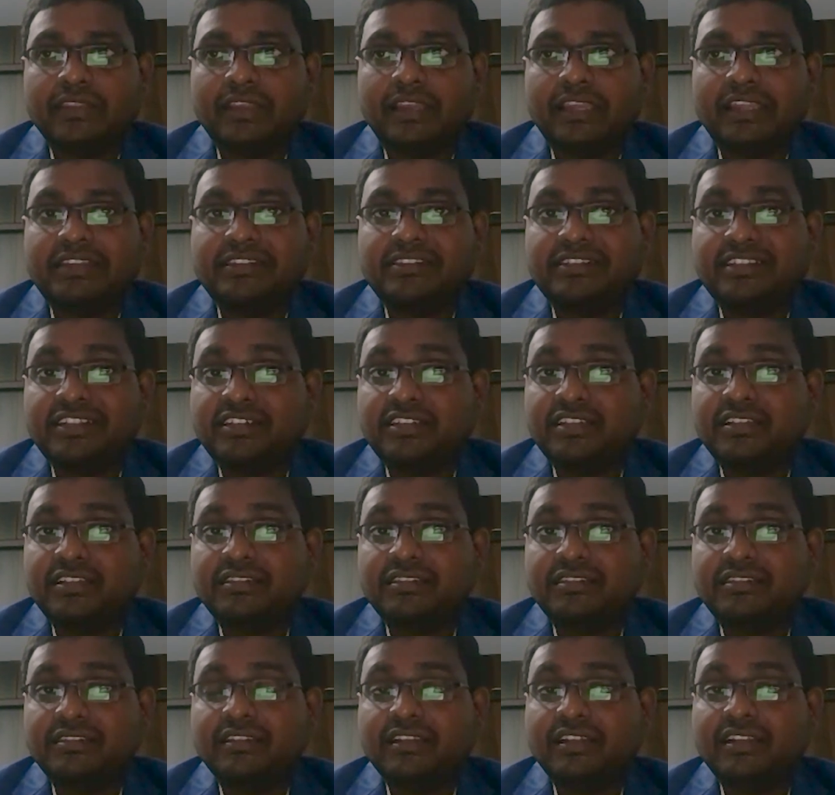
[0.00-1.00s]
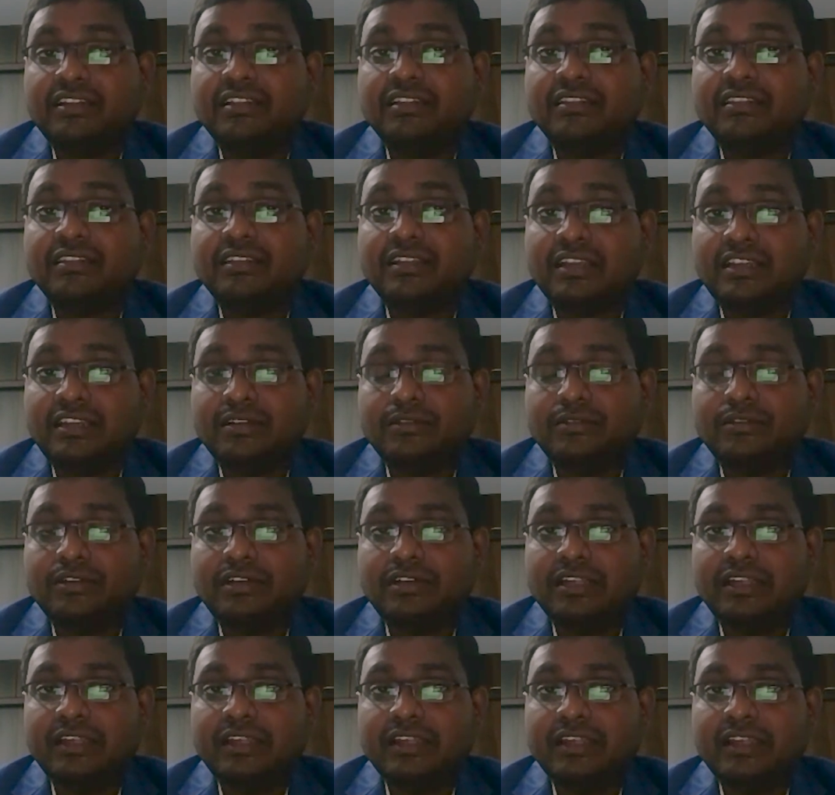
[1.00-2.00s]
In cities, it is really
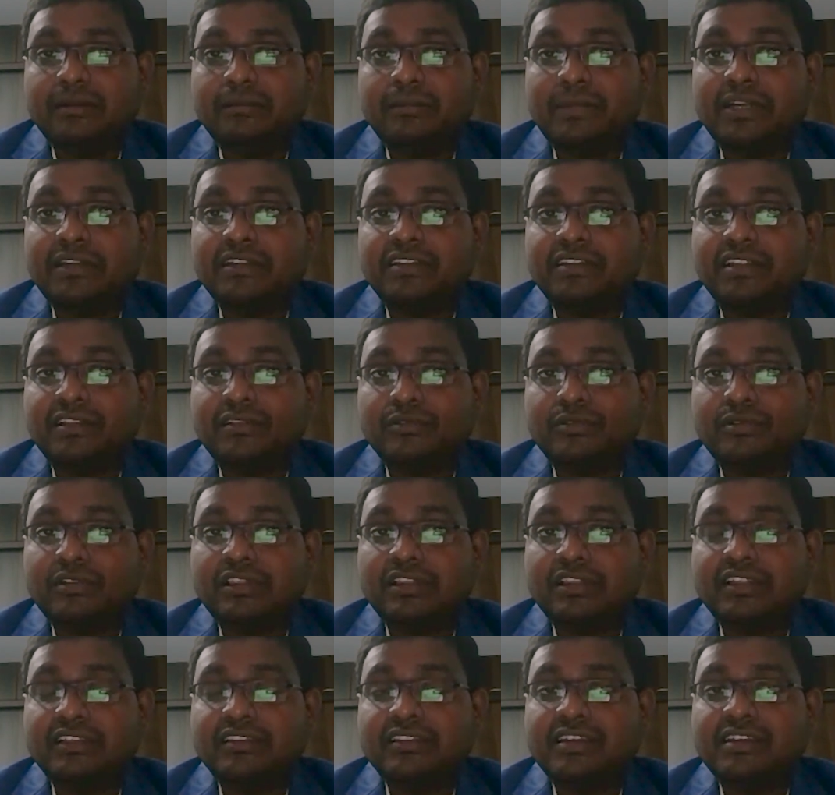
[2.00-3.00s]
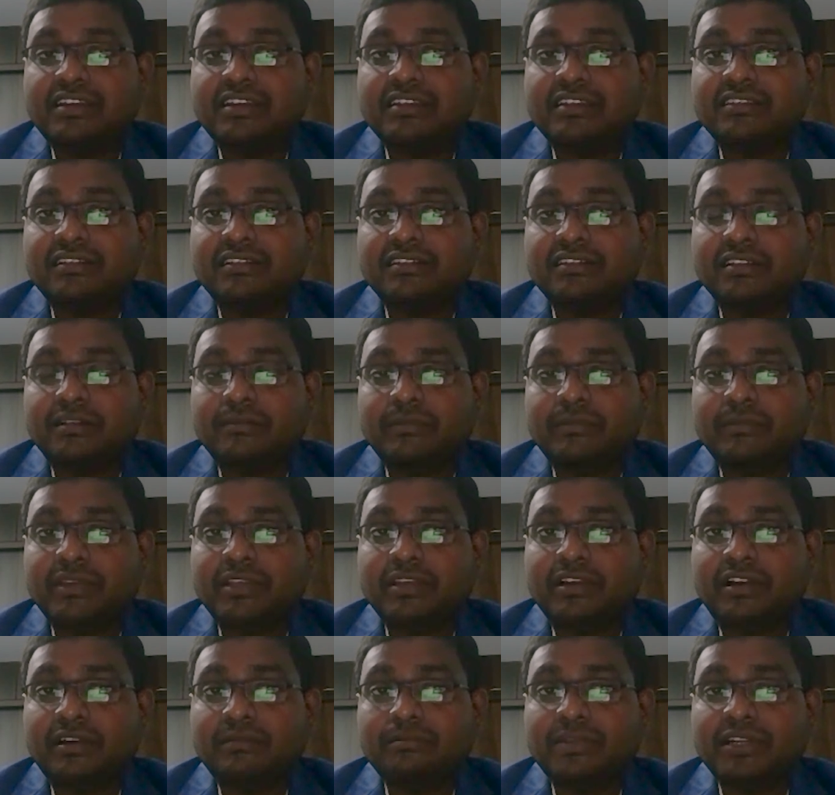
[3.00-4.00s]
good, but in the rural areas and
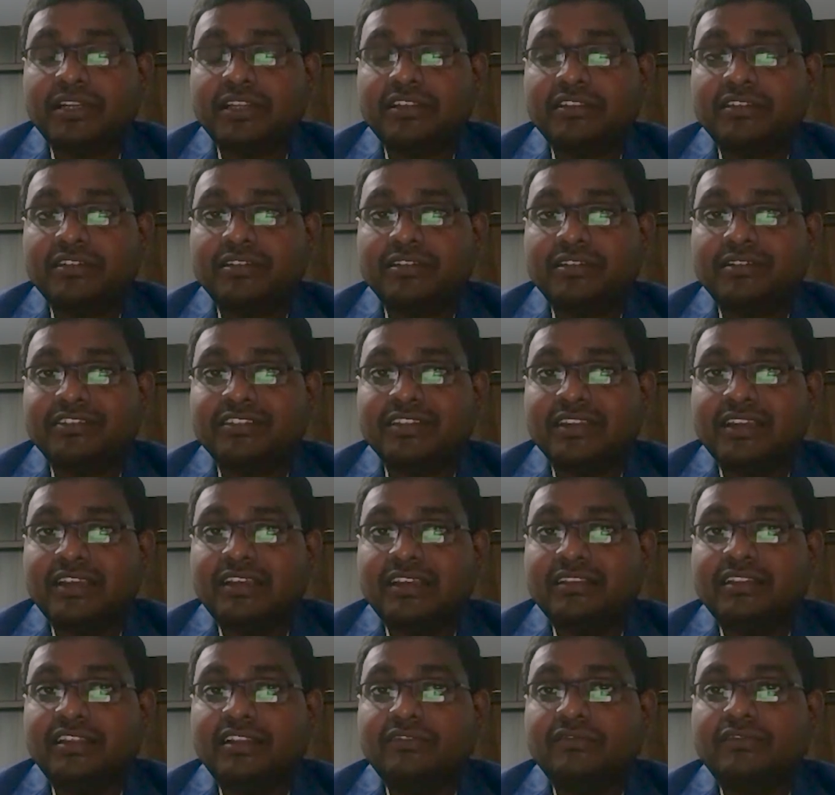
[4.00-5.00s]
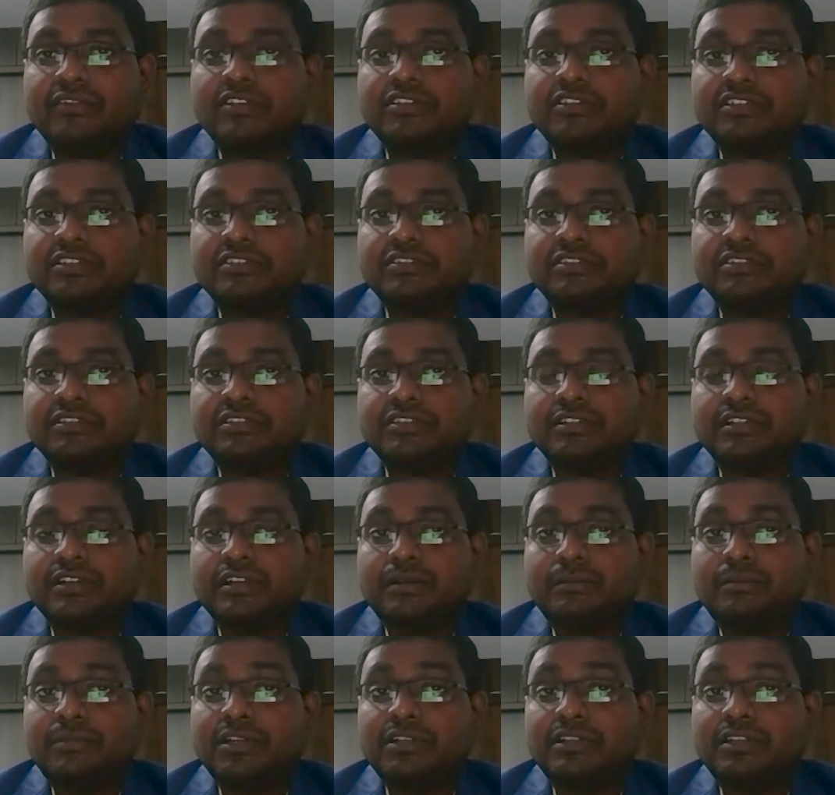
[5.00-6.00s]
semi-urban areas, the infrastructure
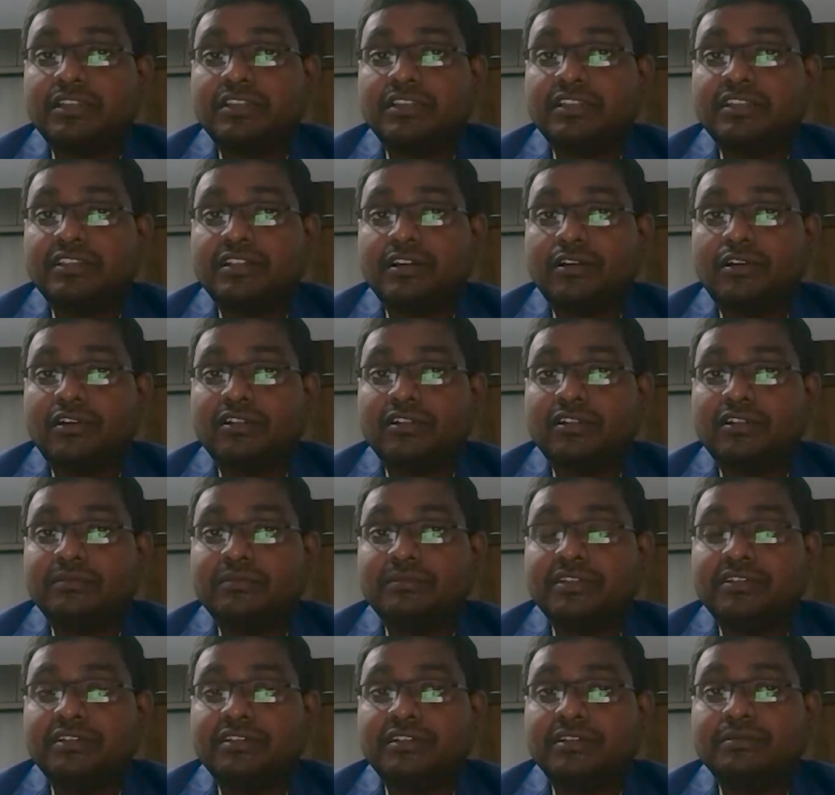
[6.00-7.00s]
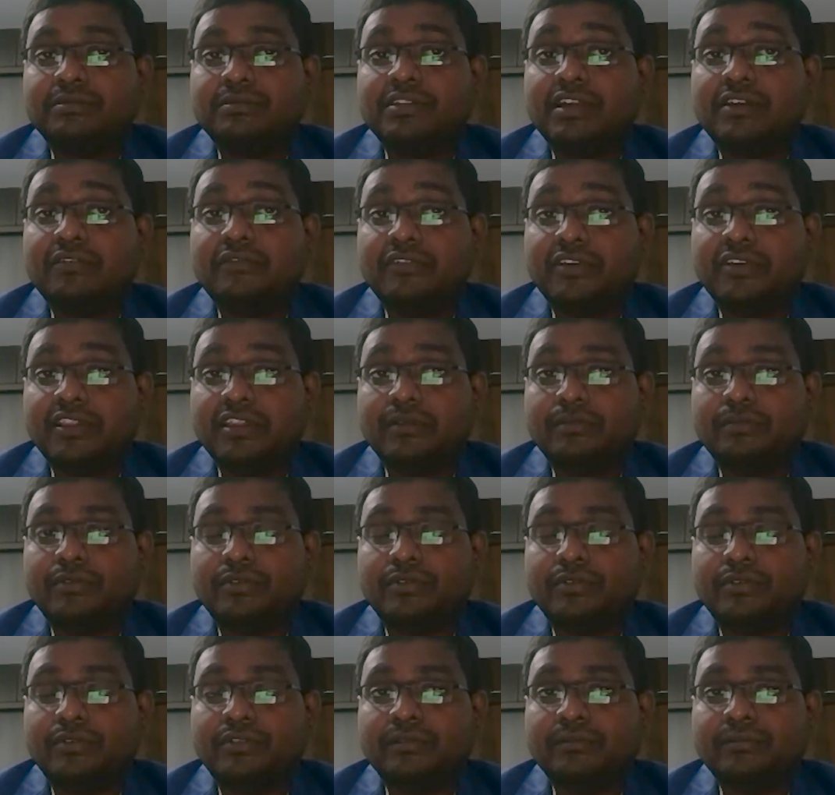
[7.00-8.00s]
particularly the government setup, they are very
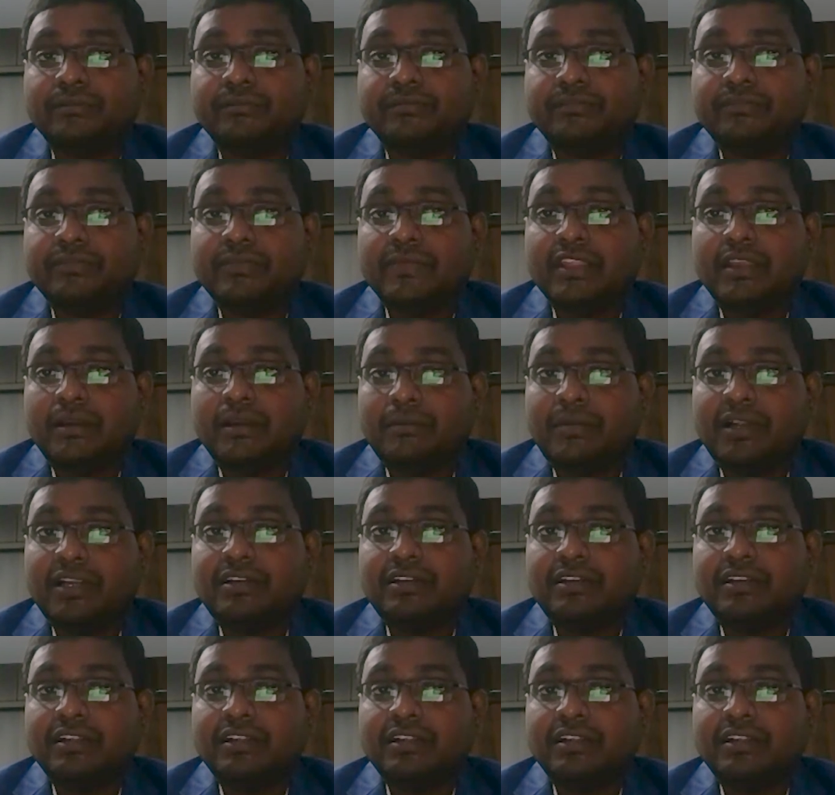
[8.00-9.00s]
poor. But